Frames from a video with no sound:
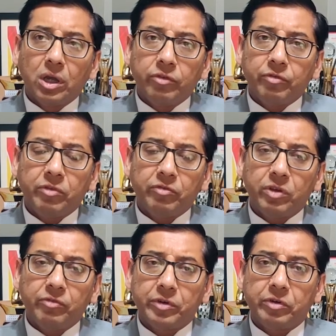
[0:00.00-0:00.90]

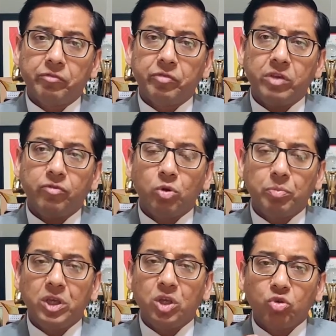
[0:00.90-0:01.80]
if we won't
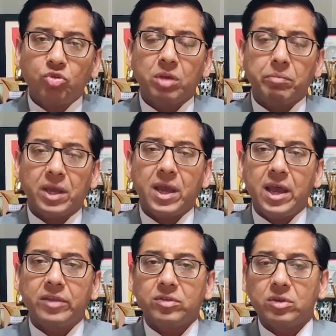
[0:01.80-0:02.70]
be using
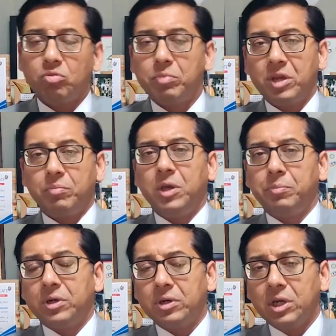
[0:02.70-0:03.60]
bagasse to make
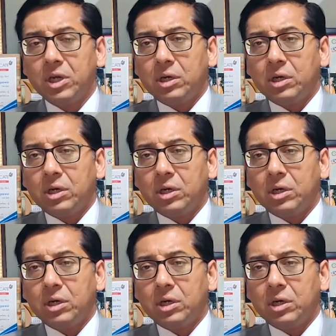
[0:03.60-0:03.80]
paper,